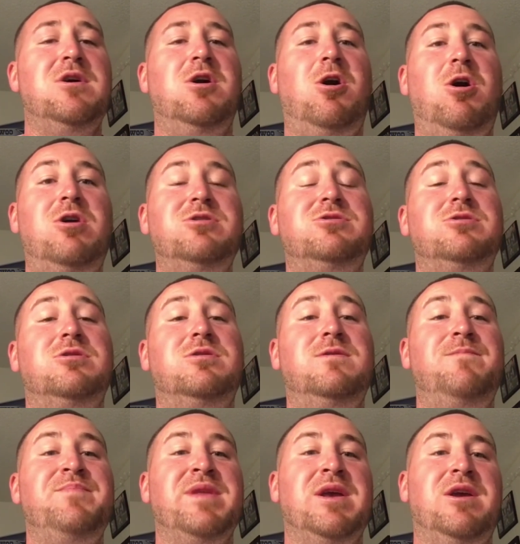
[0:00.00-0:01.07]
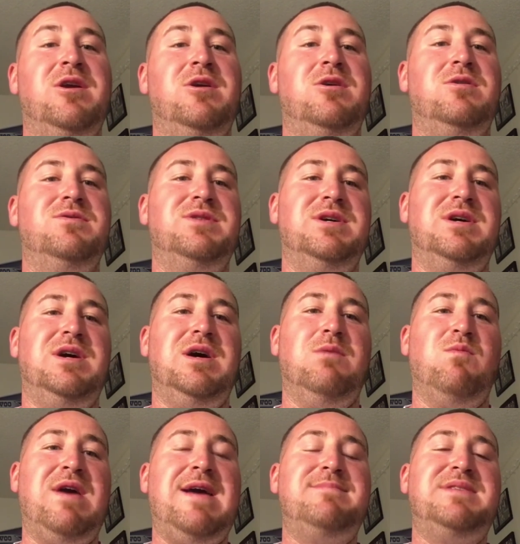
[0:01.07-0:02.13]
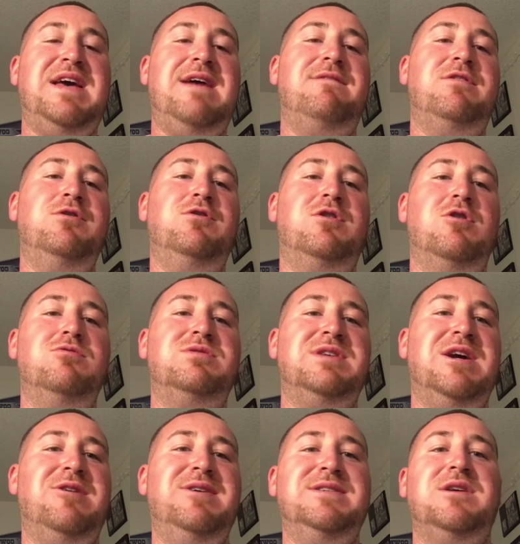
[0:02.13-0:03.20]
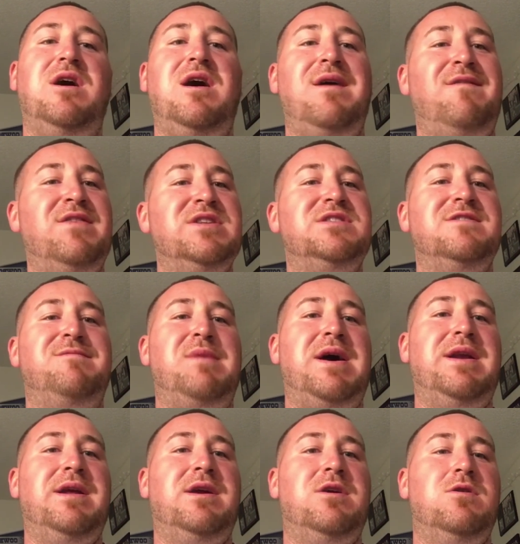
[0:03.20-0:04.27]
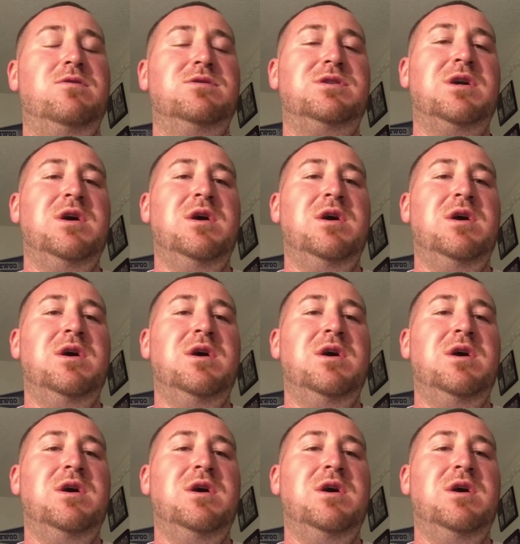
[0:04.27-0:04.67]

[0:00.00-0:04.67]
Also, the Rams, they have a new coach now. He's an offensive-minded coach.